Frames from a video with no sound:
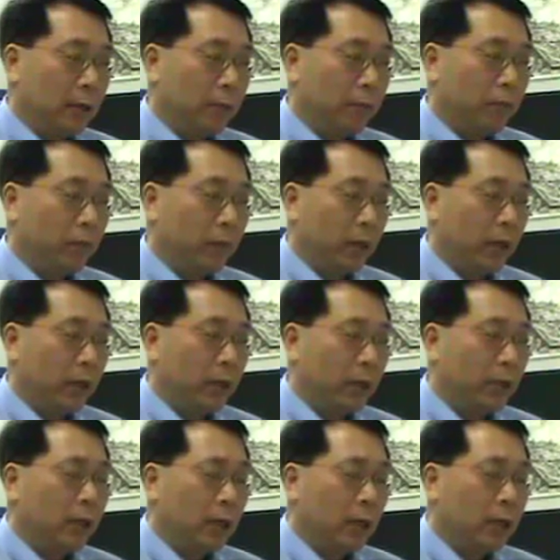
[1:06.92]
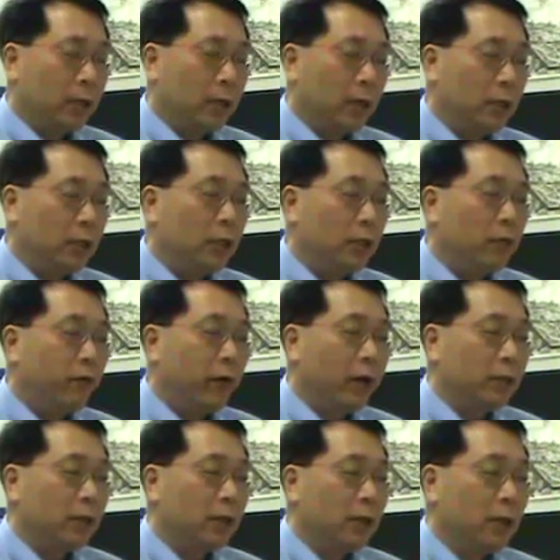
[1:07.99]
and in
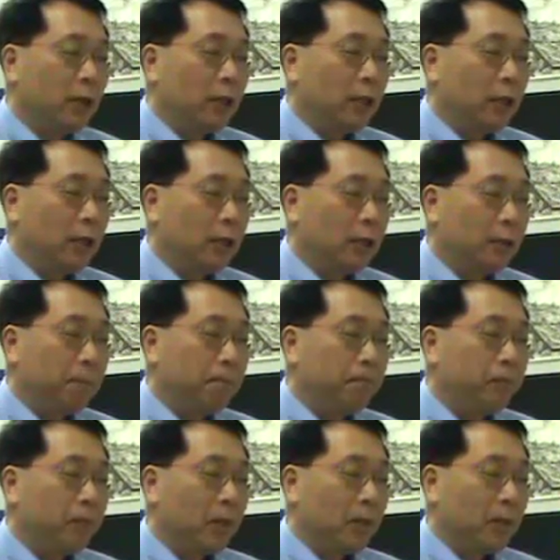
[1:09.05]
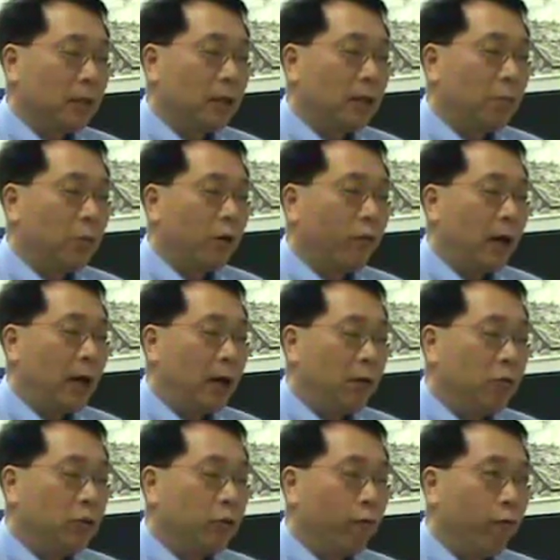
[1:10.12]
effect the number of
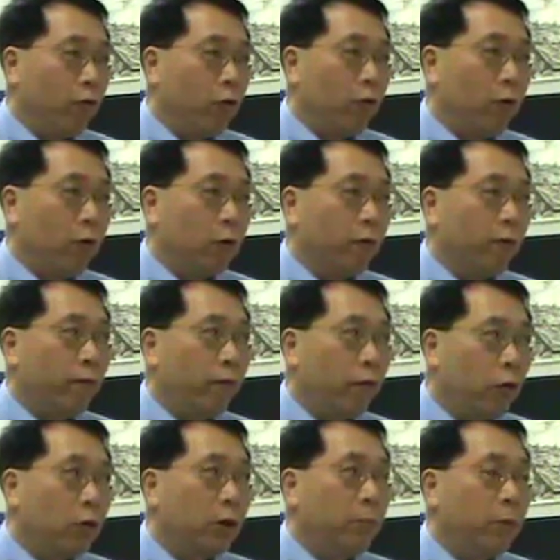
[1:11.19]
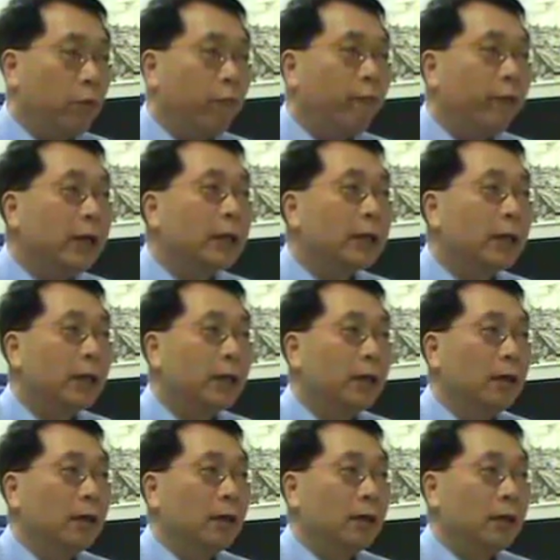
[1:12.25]
hours of work per week
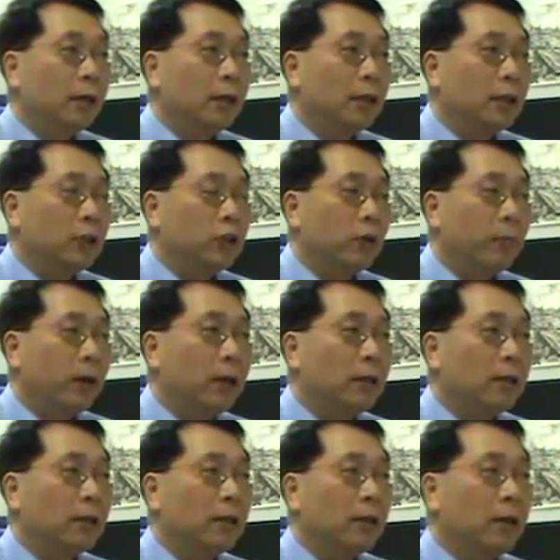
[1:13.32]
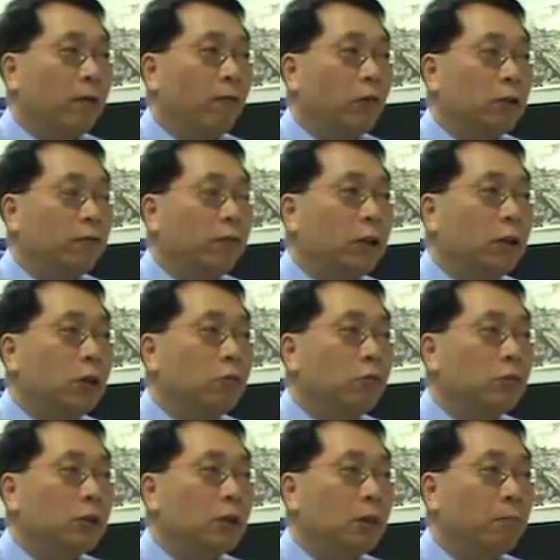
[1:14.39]
in Japan was
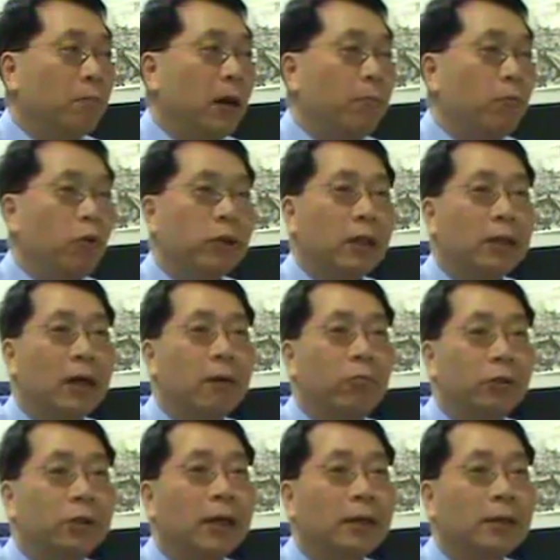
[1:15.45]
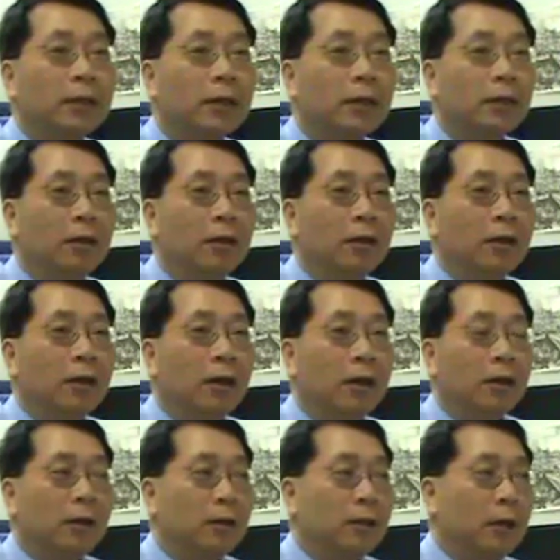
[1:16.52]
reduced by more than 10%,
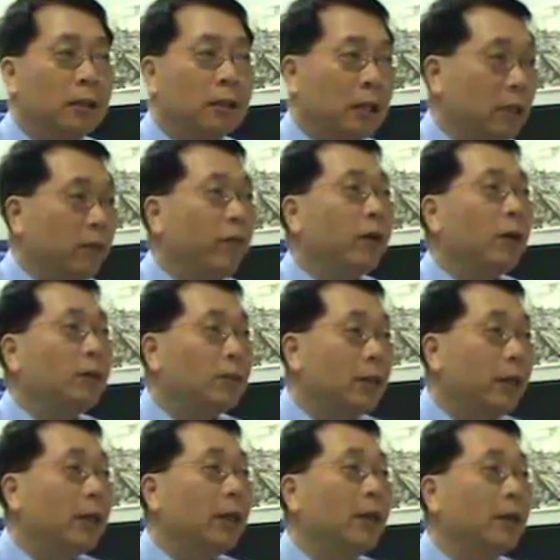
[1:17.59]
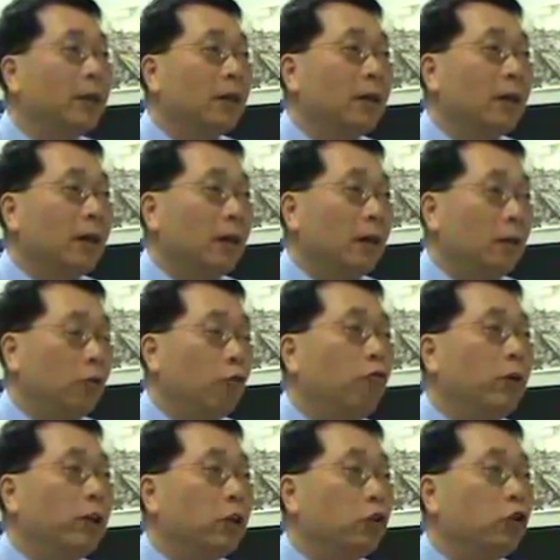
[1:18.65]
and that significantly
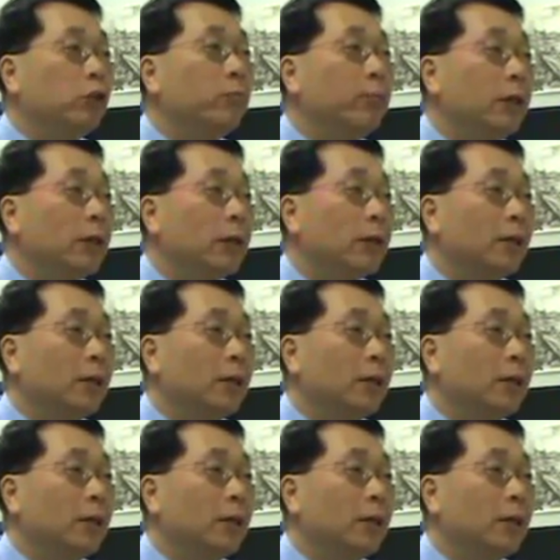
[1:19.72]
lowered the GDP